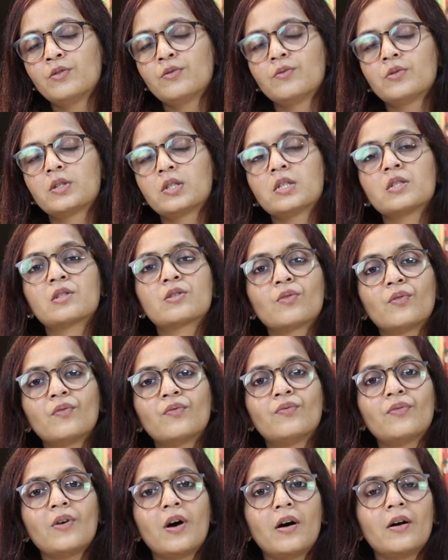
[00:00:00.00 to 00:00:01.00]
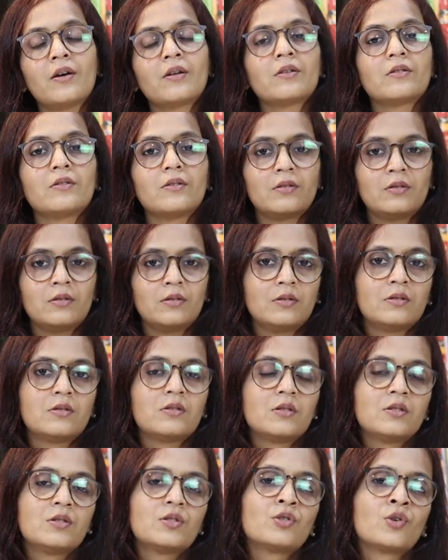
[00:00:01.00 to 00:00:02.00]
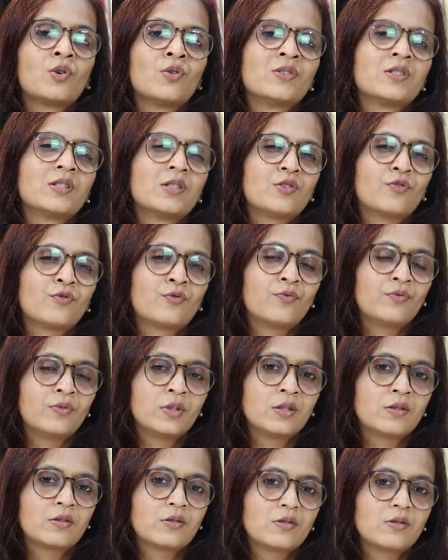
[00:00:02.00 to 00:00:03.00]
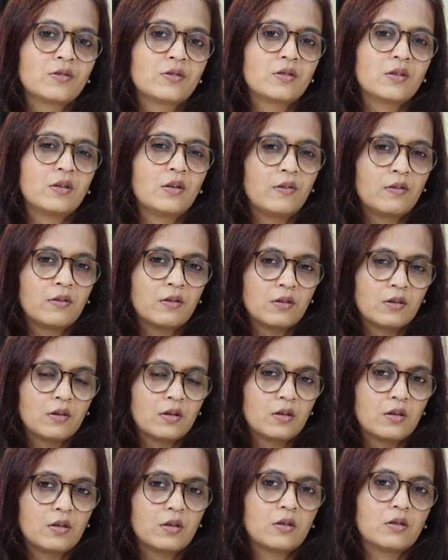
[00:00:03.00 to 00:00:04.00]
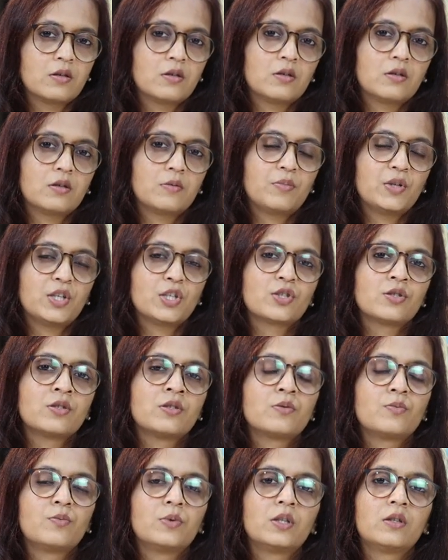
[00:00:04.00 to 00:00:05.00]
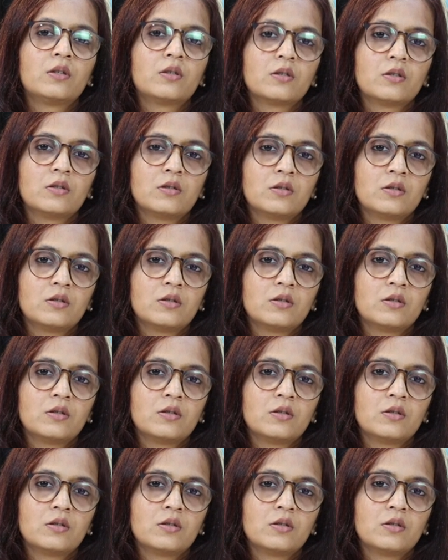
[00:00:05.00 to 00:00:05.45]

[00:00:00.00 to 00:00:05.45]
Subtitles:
using so far since the onset of winters in patients with